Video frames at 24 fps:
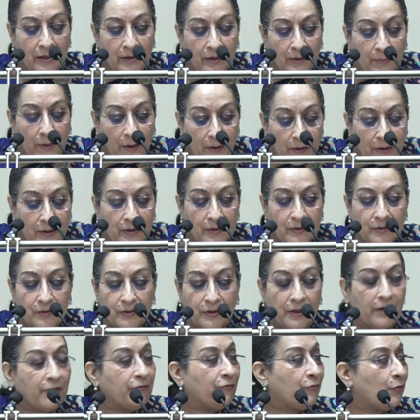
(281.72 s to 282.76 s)
the Balkans.
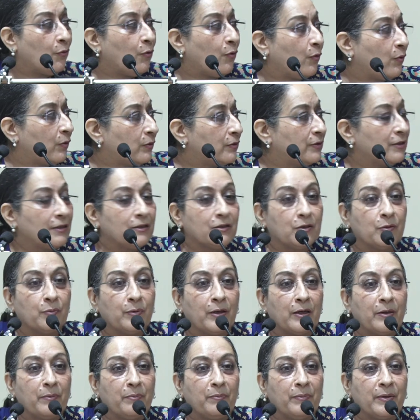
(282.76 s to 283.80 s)
Therefore, all these
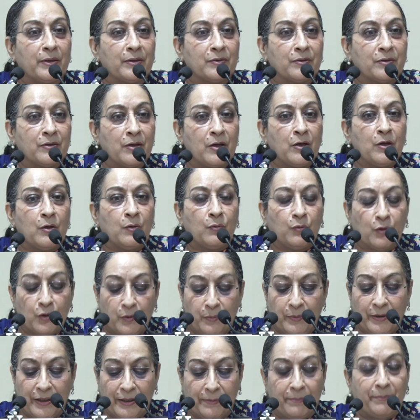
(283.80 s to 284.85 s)
developments would
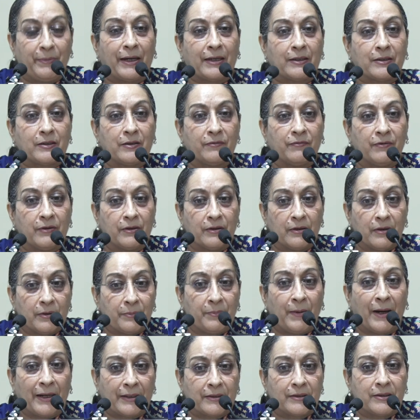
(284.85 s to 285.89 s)
be
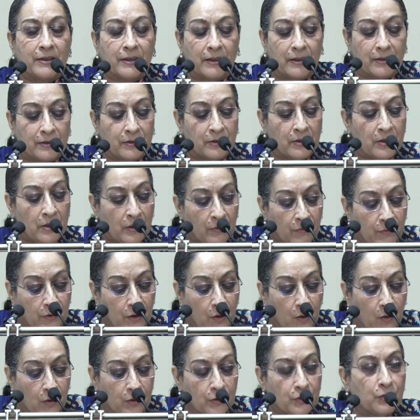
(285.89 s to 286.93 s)
impacting it. We
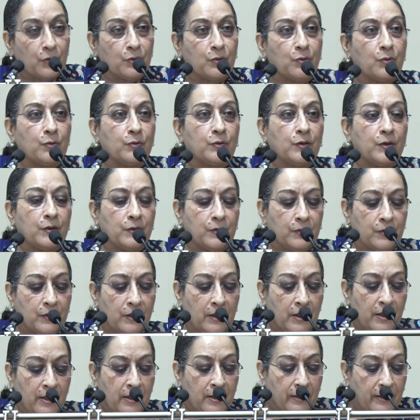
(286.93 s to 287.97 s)
also noticed
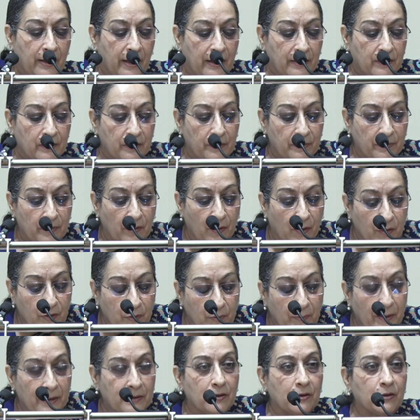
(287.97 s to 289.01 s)
that North
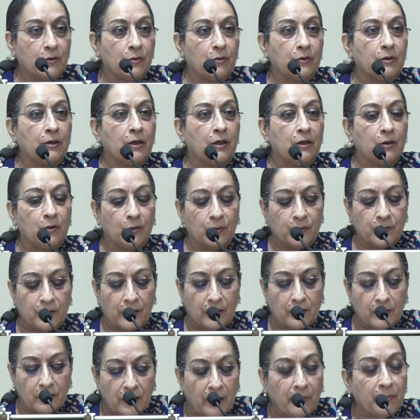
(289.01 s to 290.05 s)
Macedonia looks
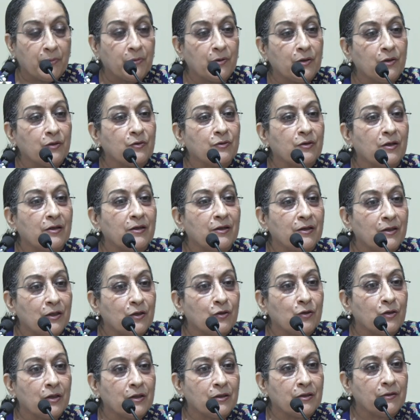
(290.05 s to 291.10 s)
at sub-regional
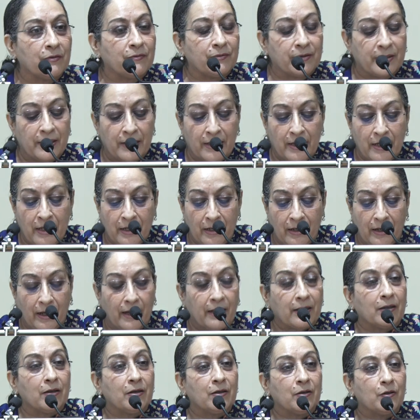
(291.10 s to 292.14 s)
initiatives
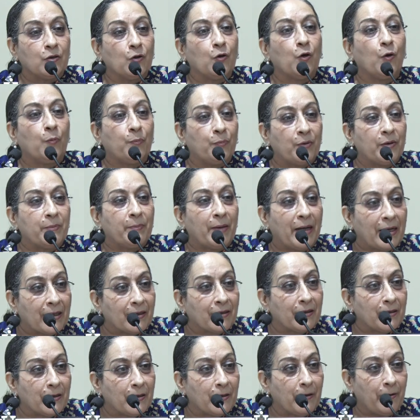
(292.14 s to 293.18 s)
like the Open Balkan.